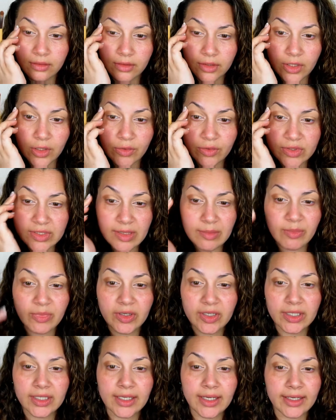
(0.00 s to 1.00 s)
No
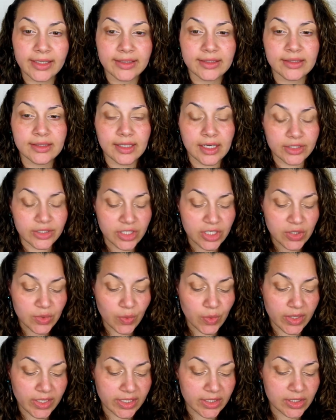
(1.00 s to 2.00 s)
separate lines. I just
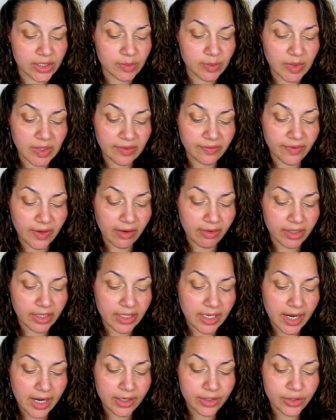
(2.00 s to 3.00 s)
want it to be very
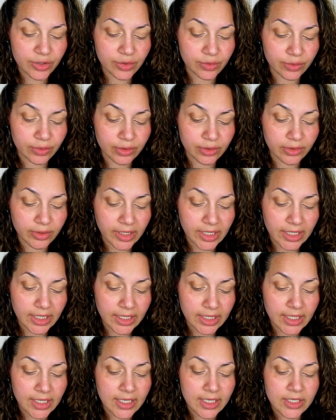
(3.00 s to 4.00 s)
natural
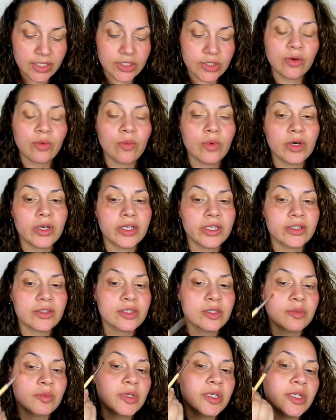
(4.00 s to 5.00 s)
looking. I don't want
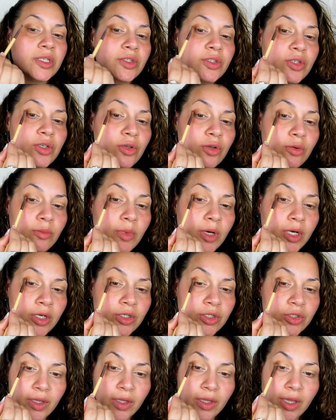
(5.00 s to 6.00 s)
it to be too
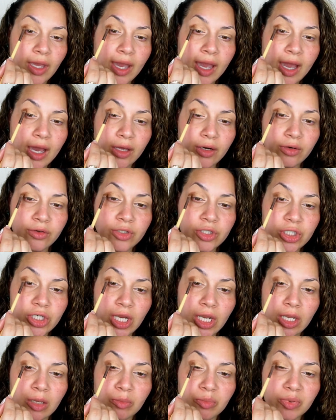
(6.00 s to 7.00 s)
much out of
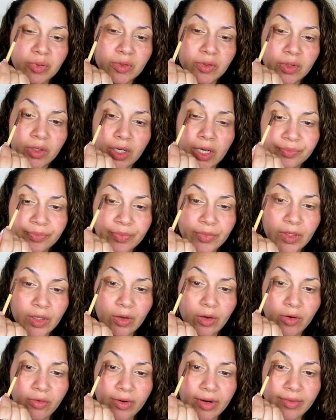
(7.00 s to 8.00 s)
shape
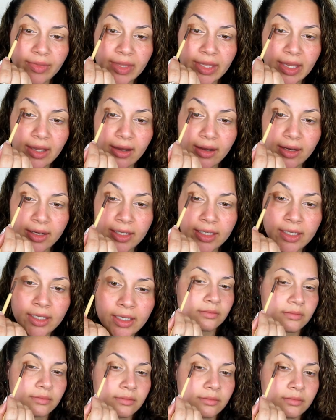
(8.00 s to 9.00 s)
around the eye.